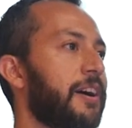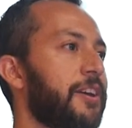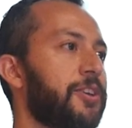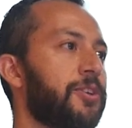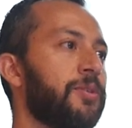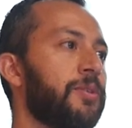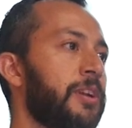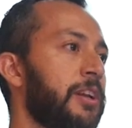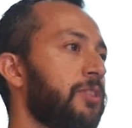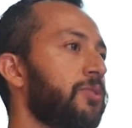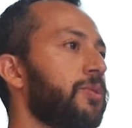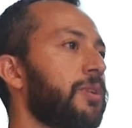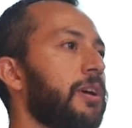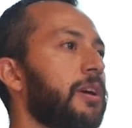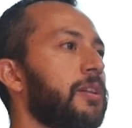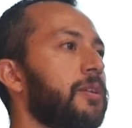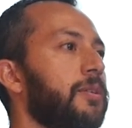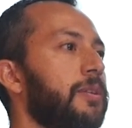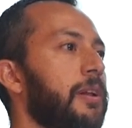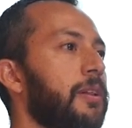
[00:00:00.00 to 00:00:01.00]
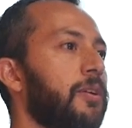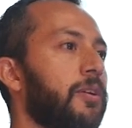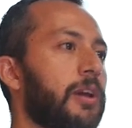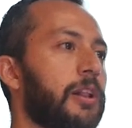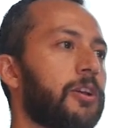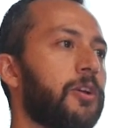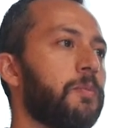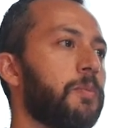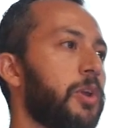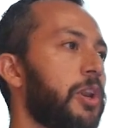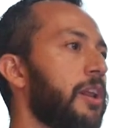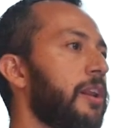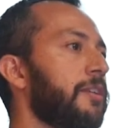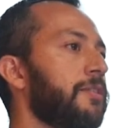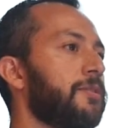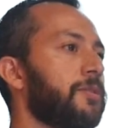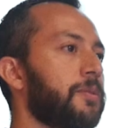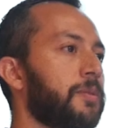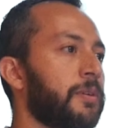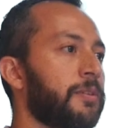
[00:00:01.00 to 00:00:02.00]
you need to include the local
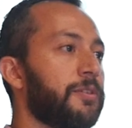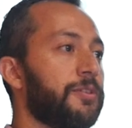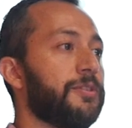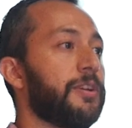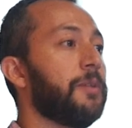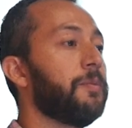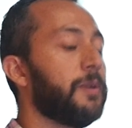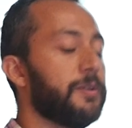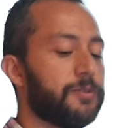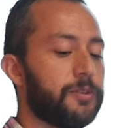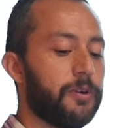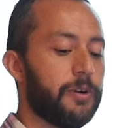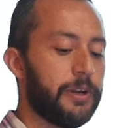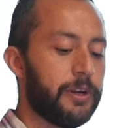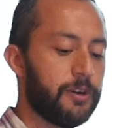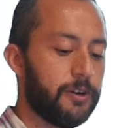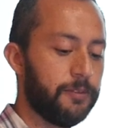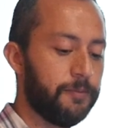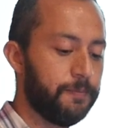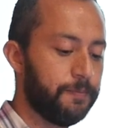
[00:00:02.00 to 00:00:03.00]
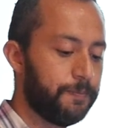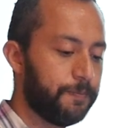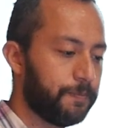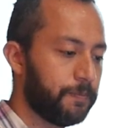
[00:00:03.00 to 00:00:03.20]
communities to understand what's going on.